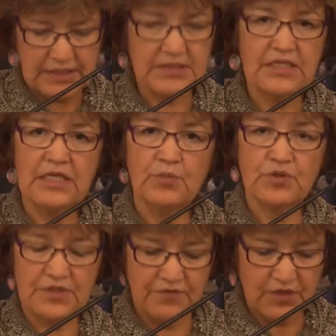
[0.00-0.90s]
as
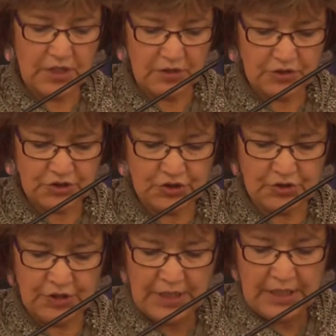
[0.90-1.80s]
keepers of the culture